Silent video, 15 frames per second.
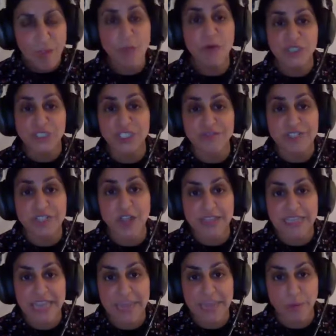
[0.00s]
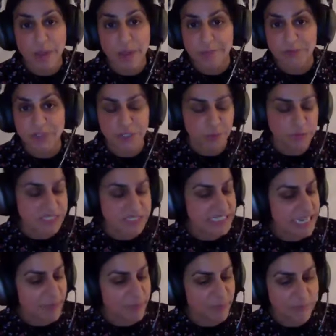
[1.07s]
well, she'd resigned the Labour whip, so she wasn't
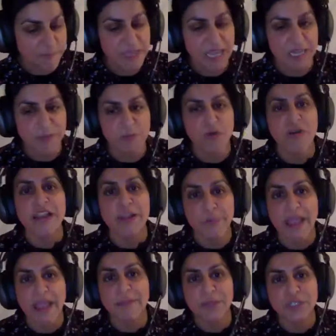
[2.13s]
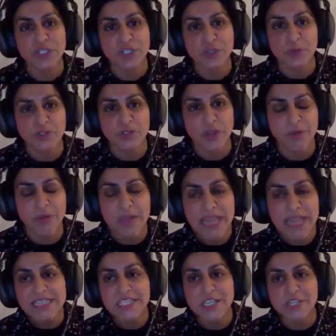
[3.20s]
a Labour MP anymore anyway, but she'd also
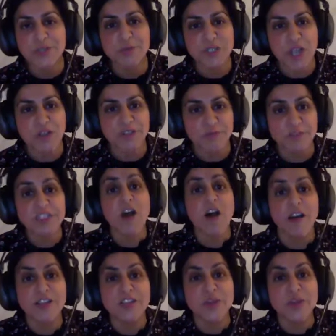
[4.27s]
said she was going to retire.